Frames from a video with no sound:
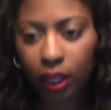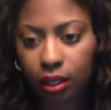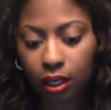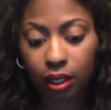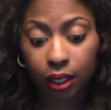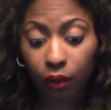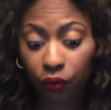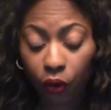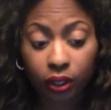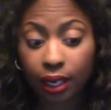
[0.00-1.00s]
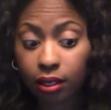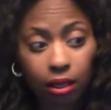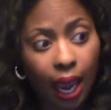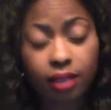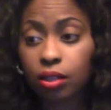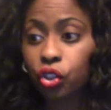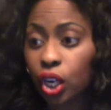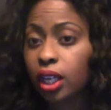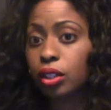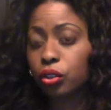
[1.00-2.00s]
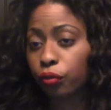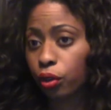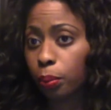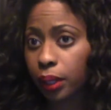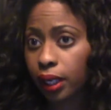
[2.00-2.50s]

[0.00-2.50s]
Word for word: What does it entail for? It, has it changed for the